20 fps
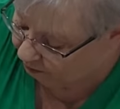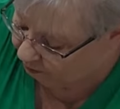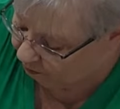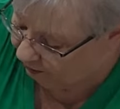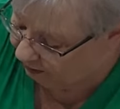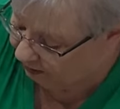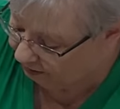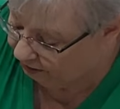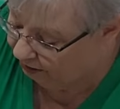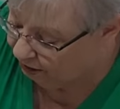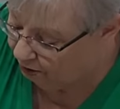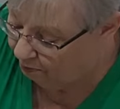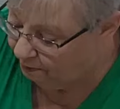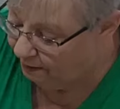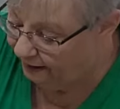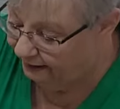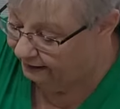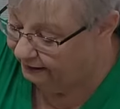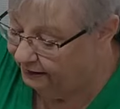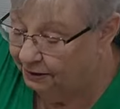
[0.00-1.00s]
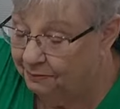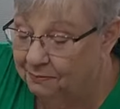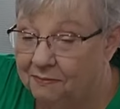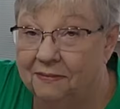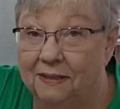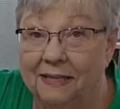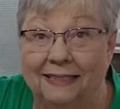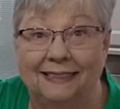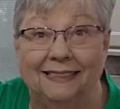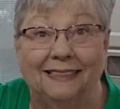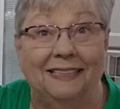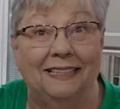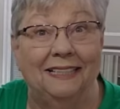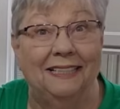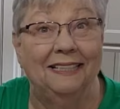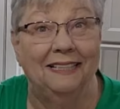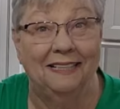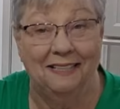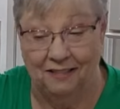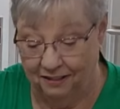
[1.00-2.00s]
we're going to go back to
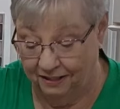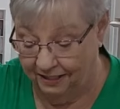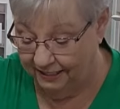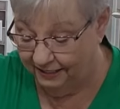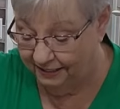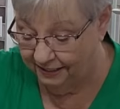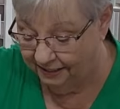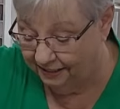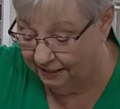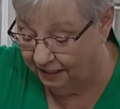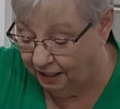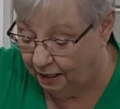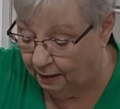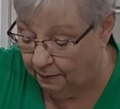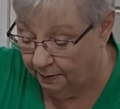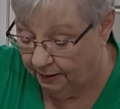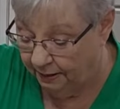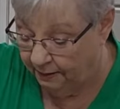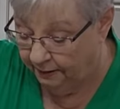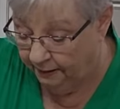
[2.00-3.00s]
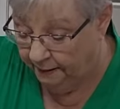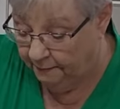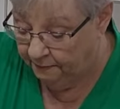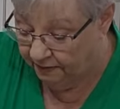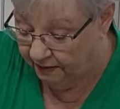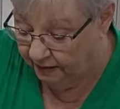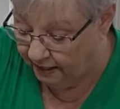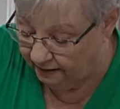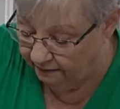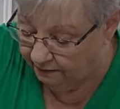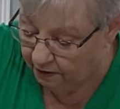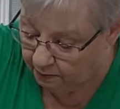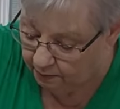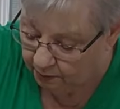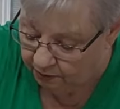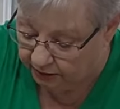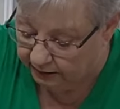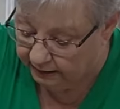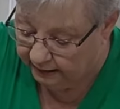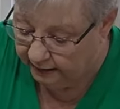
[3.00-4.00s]
mixing this up. I've
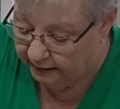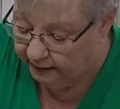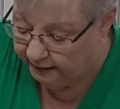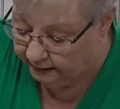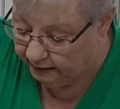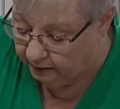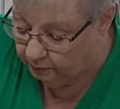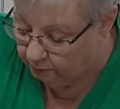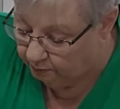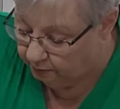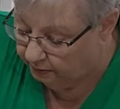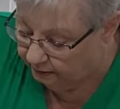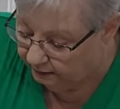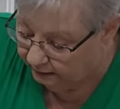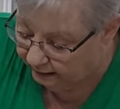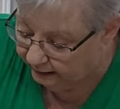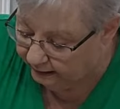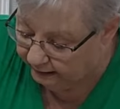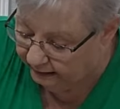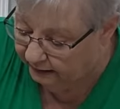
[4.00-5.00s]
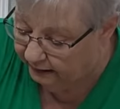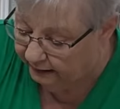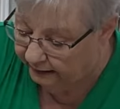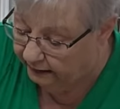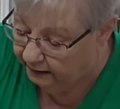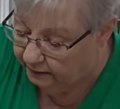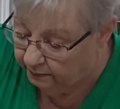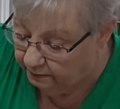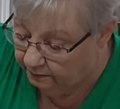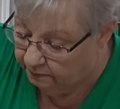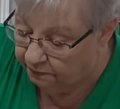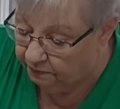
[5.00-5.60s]
almost got it completely